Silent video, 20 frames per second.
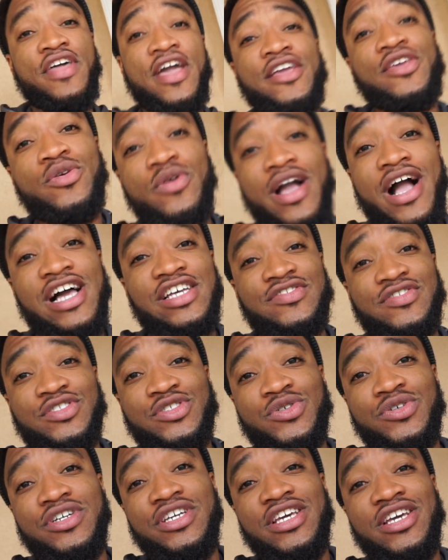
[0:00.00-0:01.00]
Thank you guys for
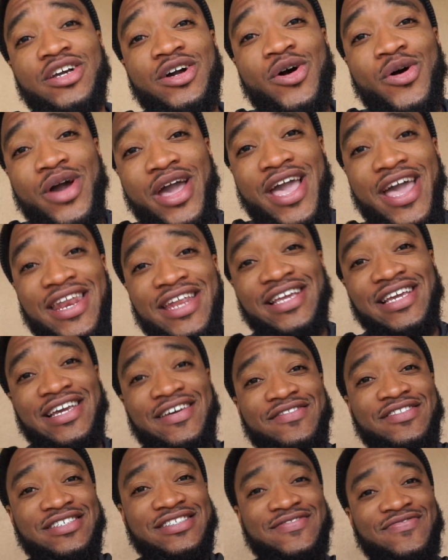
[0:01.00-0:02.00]
tuning in. Go ahead and
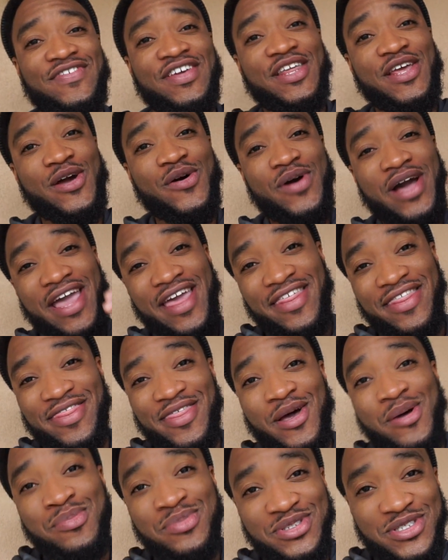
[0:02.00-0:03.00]
give this video a
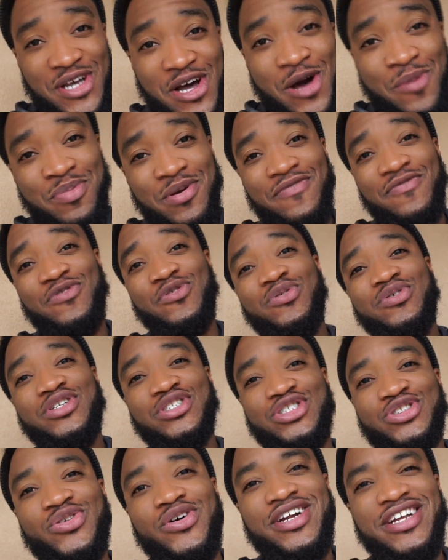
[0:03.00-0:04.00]
thumbs up if you
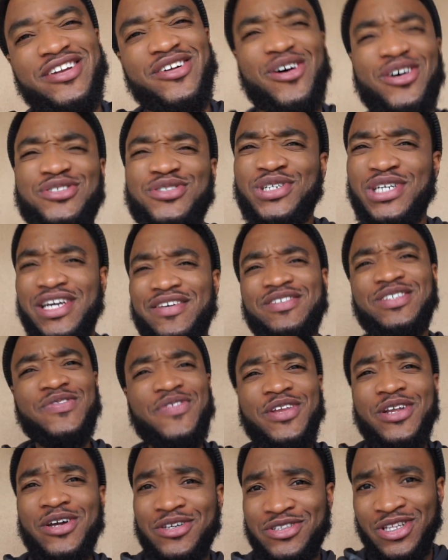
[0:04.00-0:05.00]
enjoyed it. Also, give this
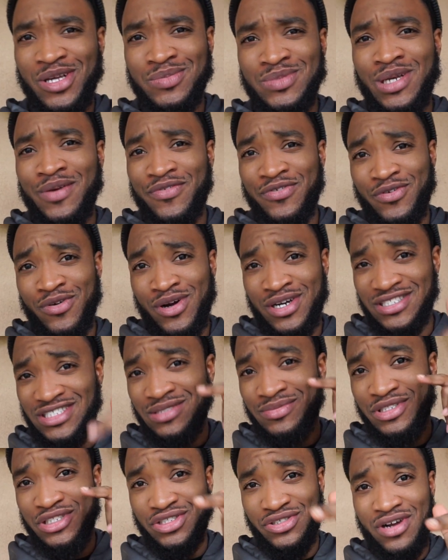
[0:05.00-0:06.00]
video a thumbs up if you want to
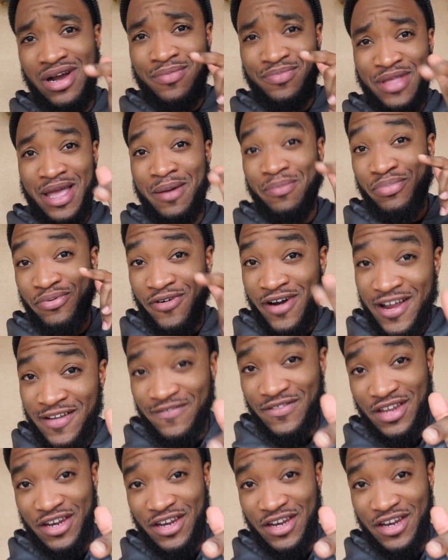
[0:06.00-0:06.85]
see me drop that prank